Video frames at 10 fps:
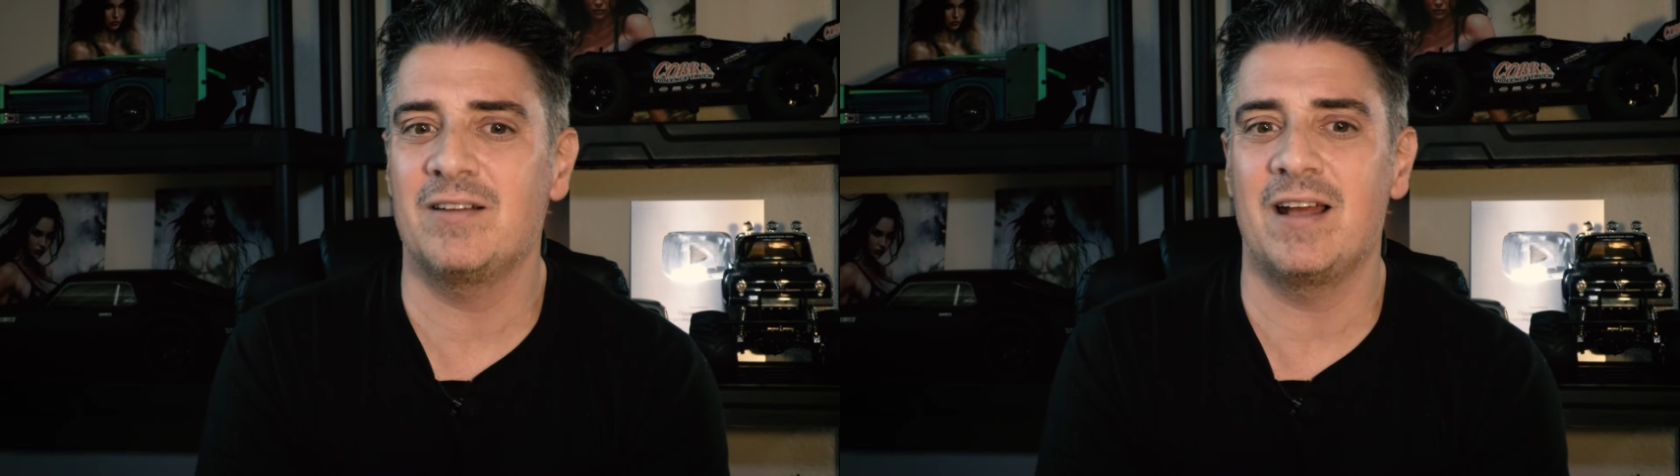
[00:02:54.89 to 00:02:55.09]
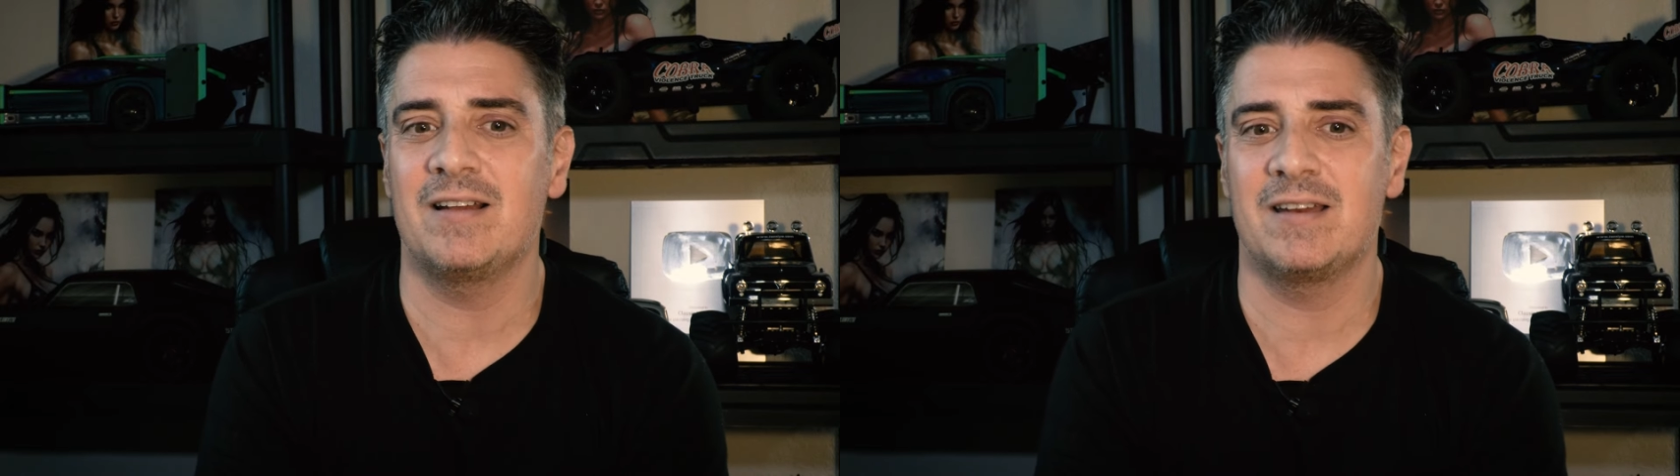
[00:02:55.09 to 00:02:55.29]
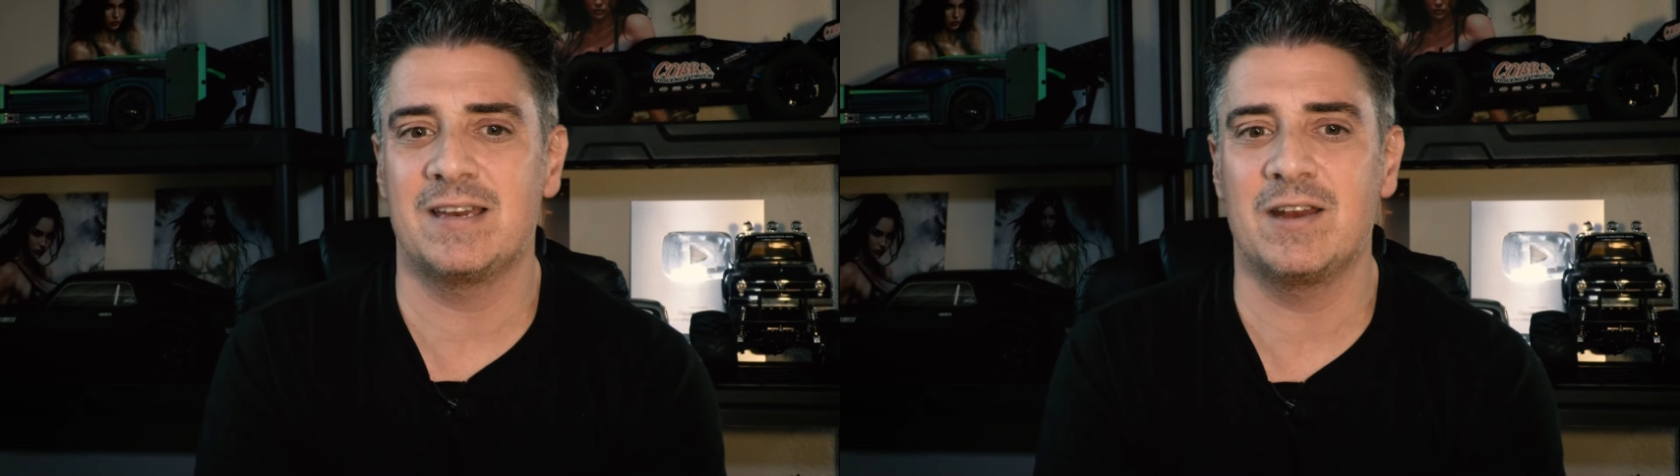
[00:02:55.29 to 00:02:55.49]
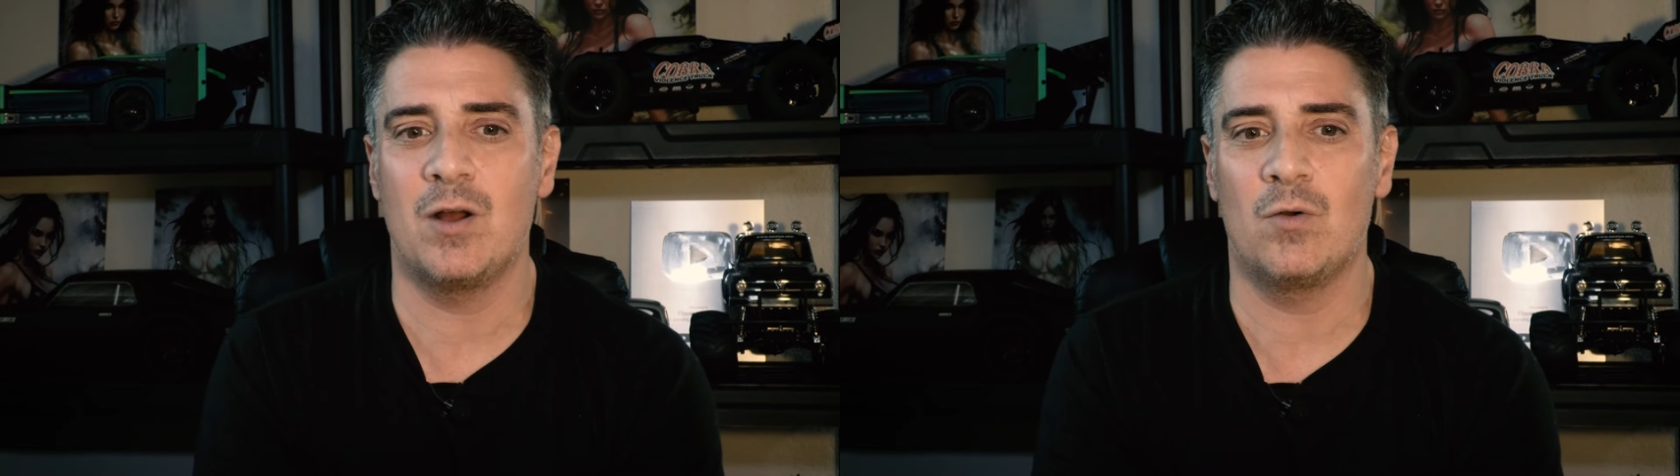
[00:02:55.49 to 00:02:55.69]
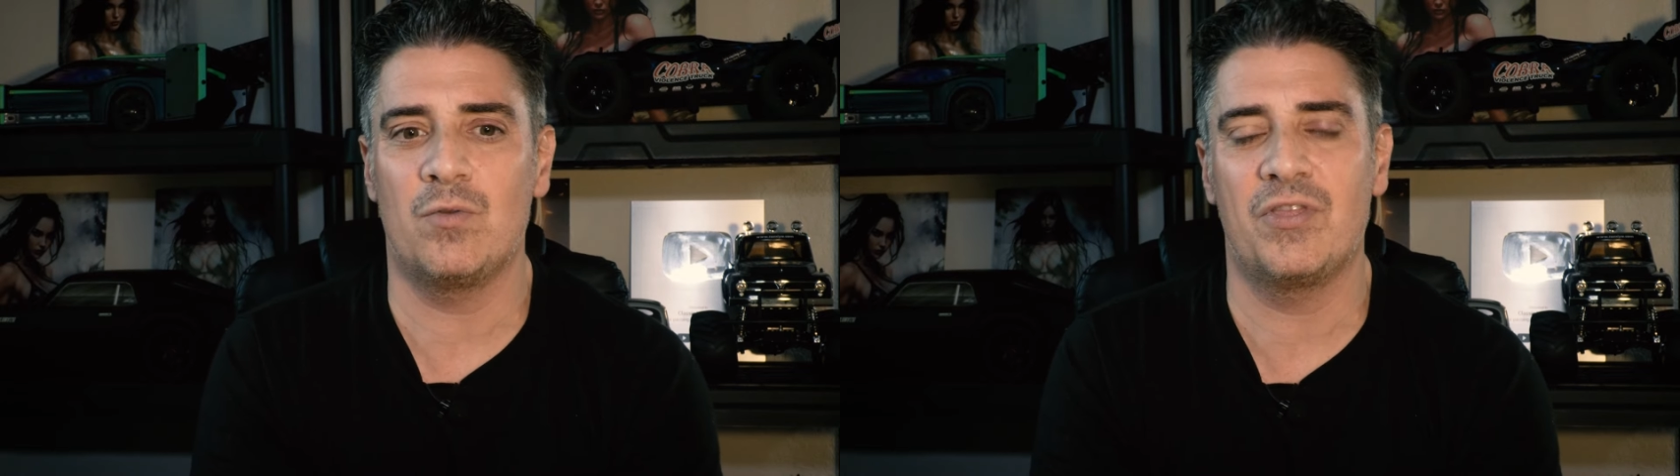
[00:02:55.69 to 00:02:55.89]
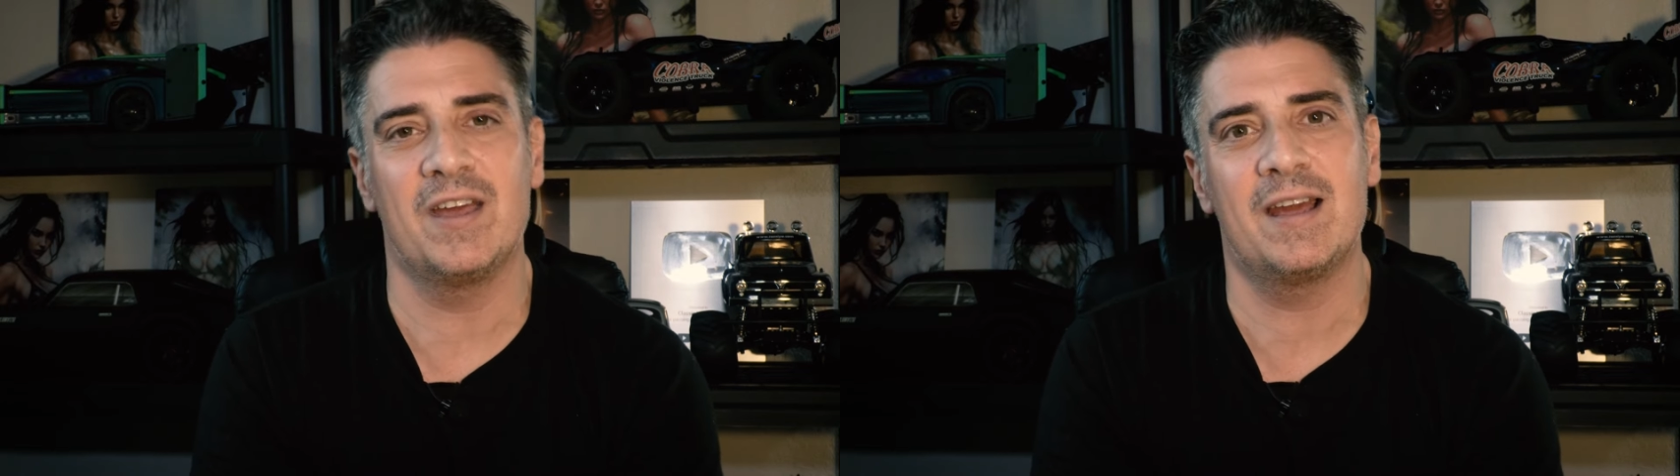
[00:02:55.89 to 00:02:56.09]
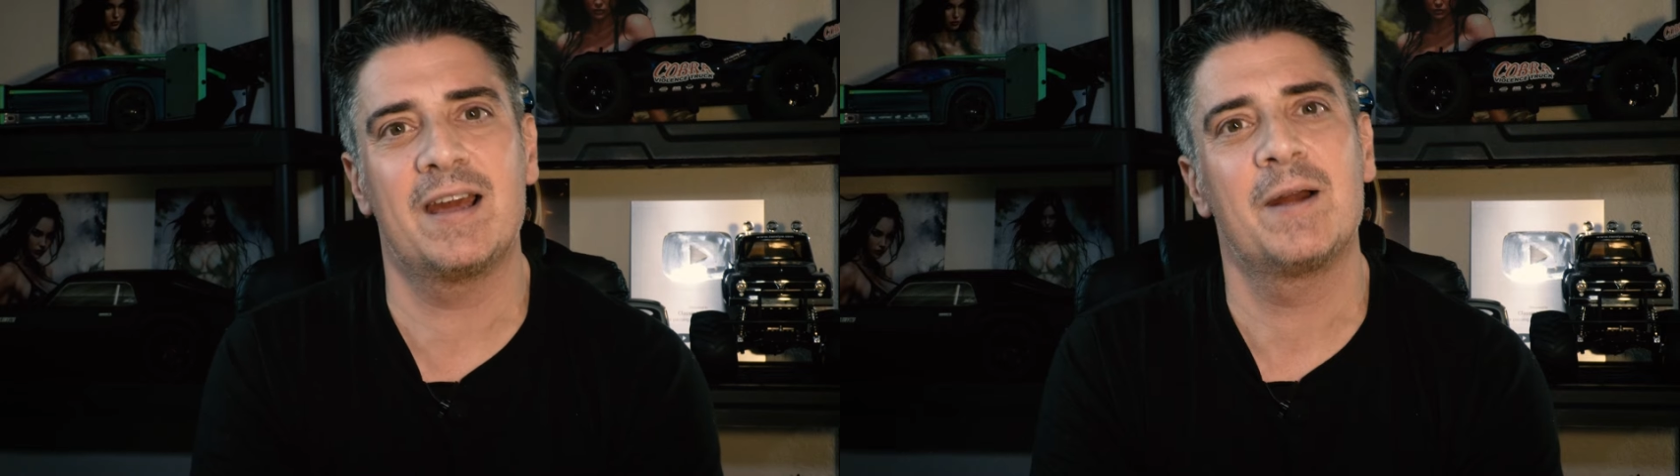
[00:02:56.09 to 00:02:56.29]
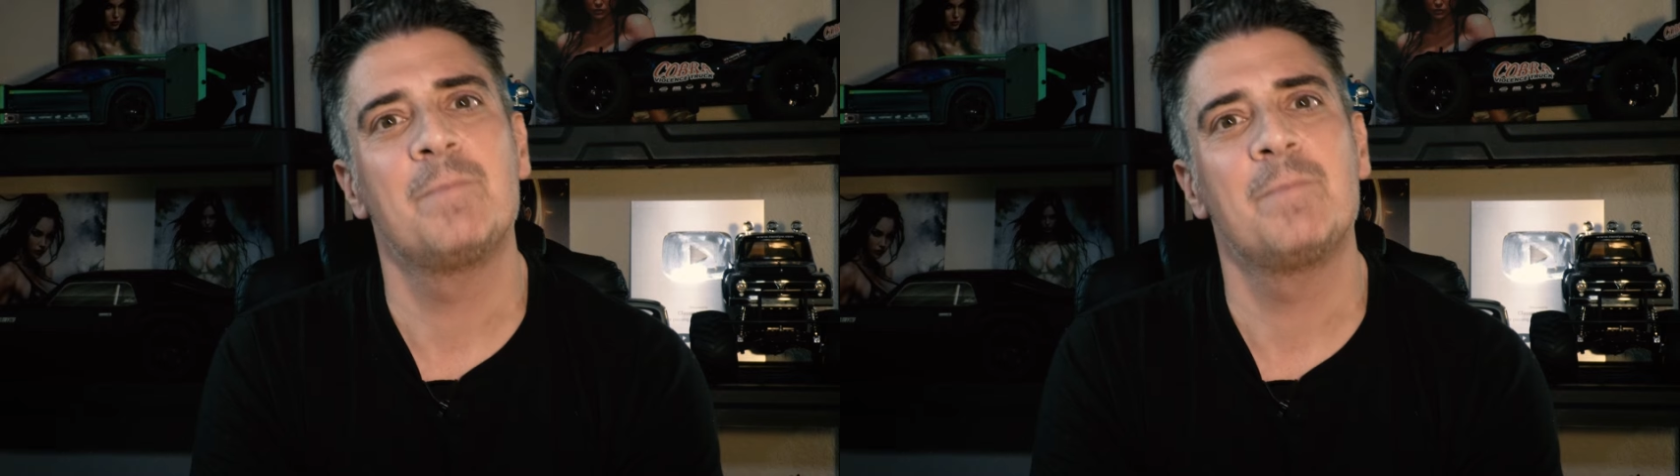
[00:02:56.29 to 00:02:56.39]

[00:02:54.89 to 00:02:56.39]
that, think,